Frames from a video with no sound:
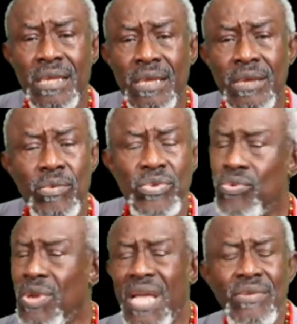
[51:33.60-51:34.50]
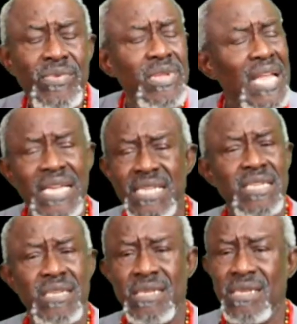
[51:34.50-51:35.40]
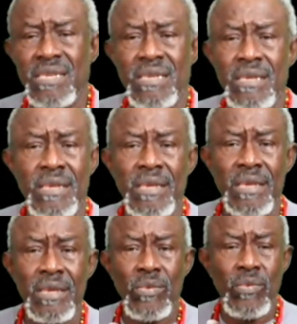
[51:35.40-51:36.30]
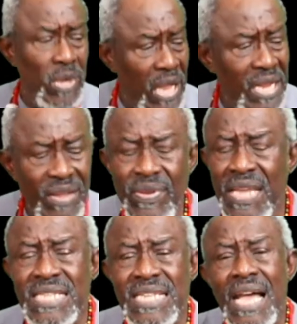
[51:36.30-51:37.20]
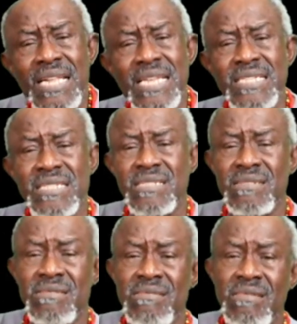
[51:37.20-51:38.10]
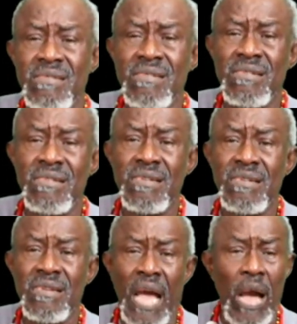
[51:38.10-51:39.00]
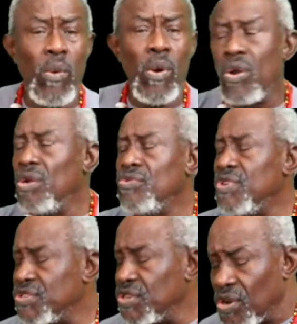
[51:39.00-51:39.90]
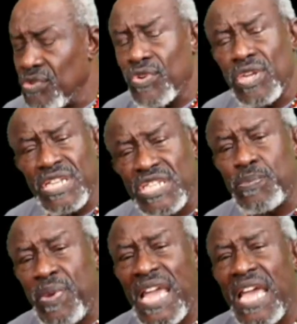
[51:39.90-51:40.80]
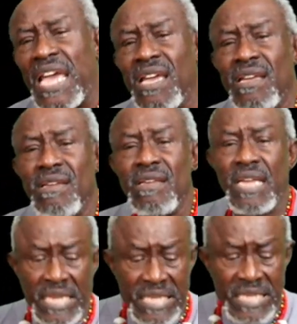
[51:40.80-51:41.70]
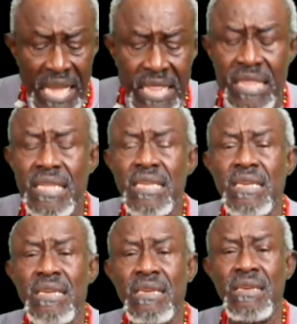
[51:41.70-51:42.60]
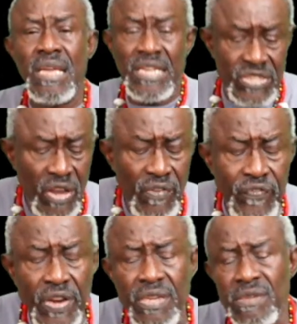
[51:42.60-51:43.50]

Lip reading: We don't have the light. We are living in darkness. Our country is a country of despair and death and suffering.